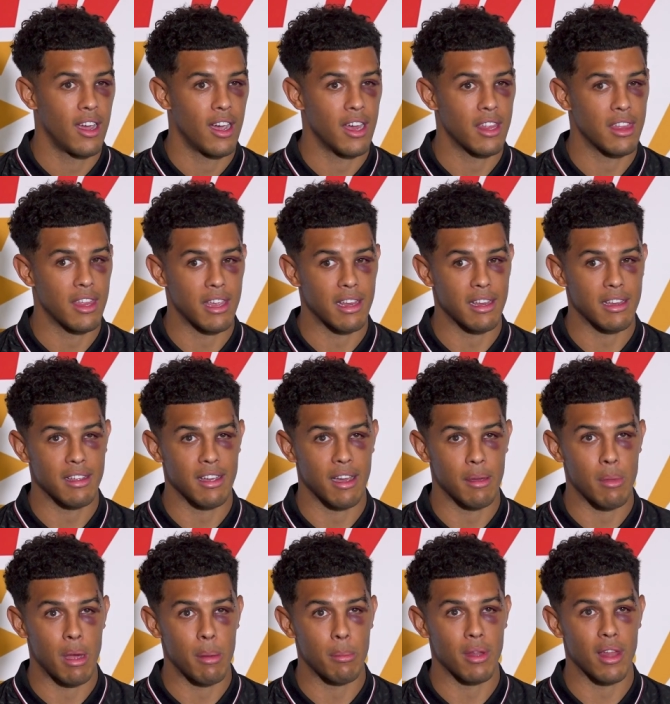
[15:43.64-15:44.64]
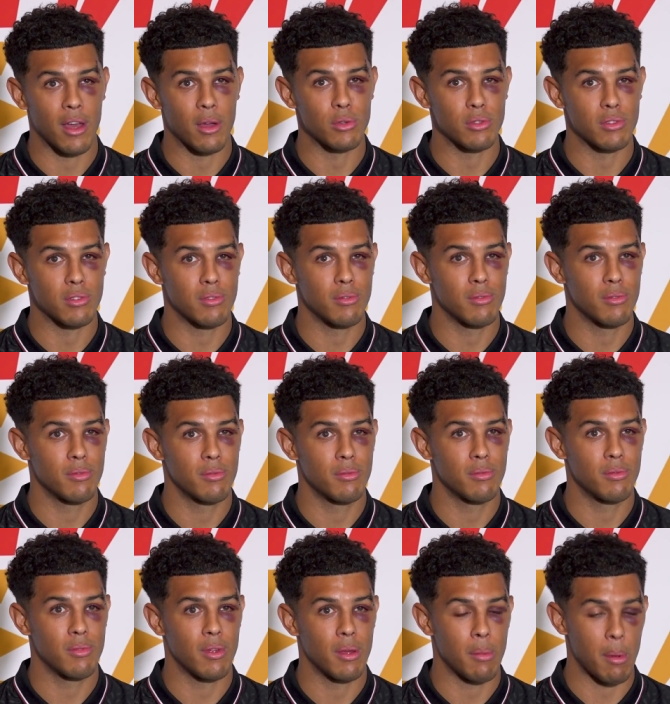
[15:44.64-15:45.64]
I think I remember that was.
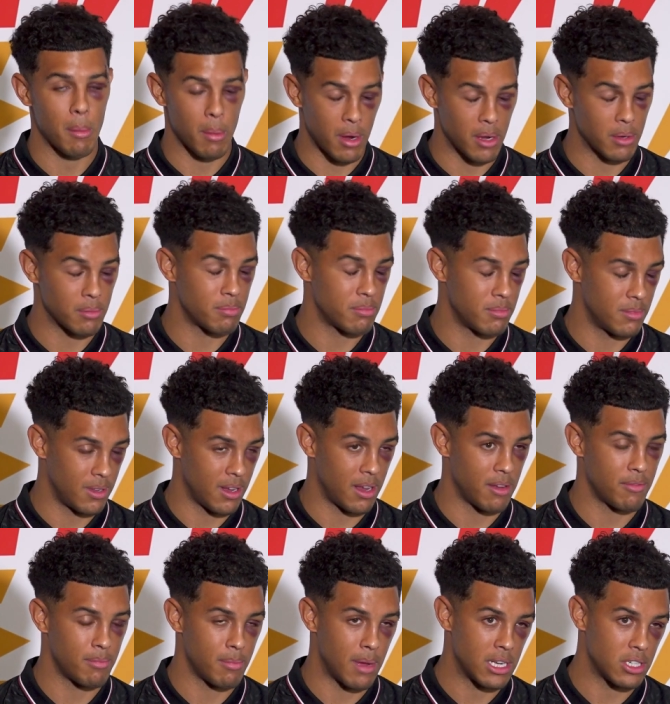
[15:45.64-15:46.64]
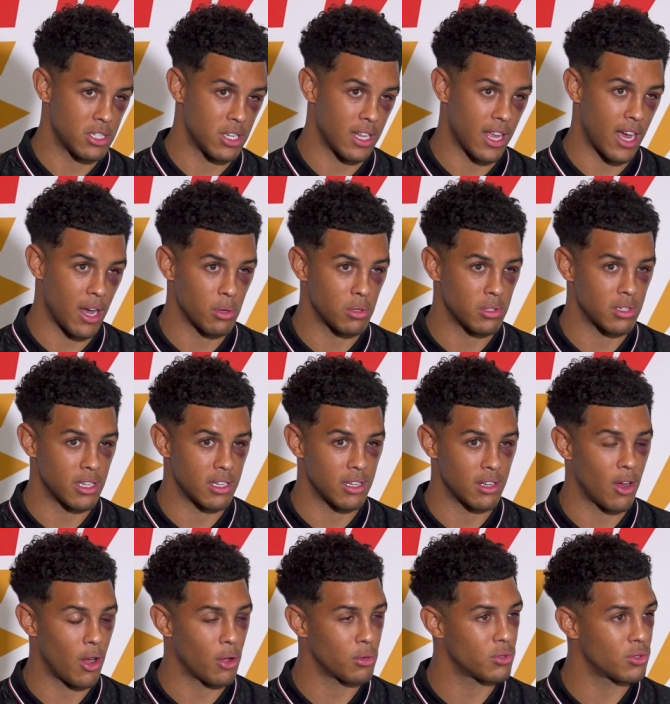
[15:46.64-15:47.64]
I remember I've mentioned that I was
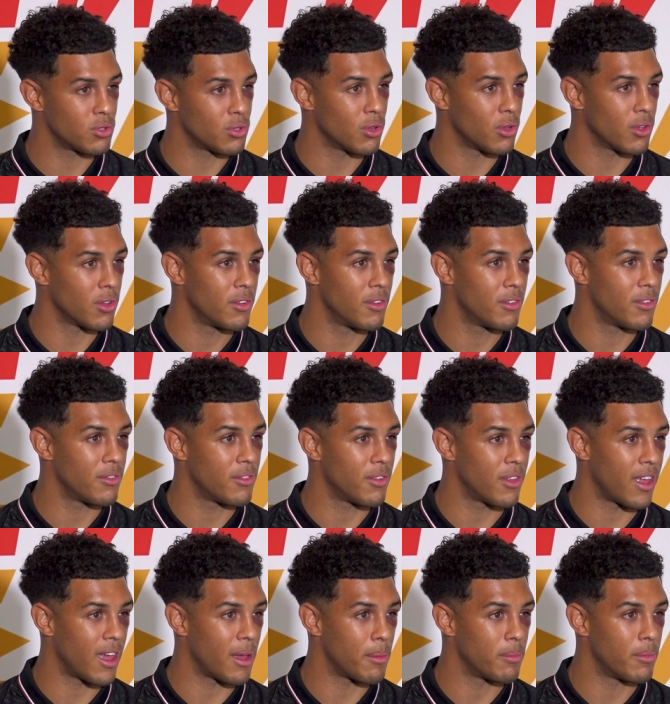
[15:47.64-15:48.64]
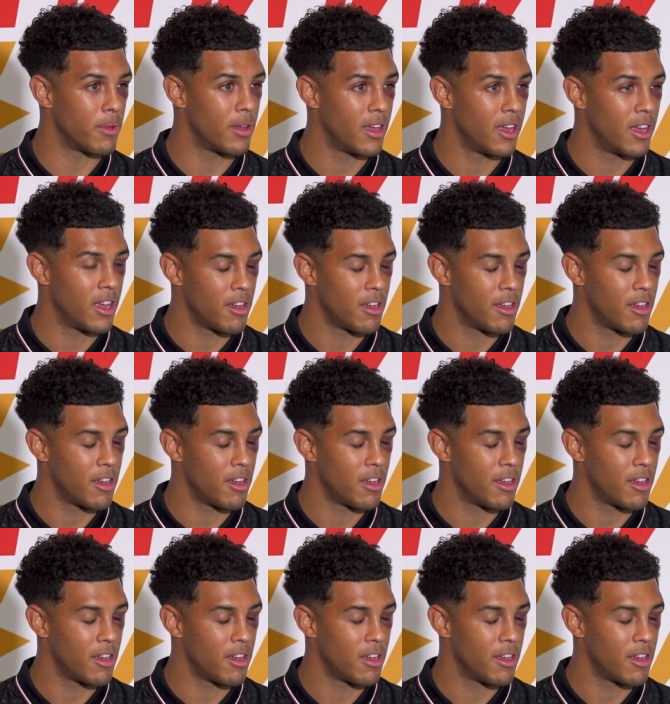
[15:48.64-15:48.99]
in hospital for them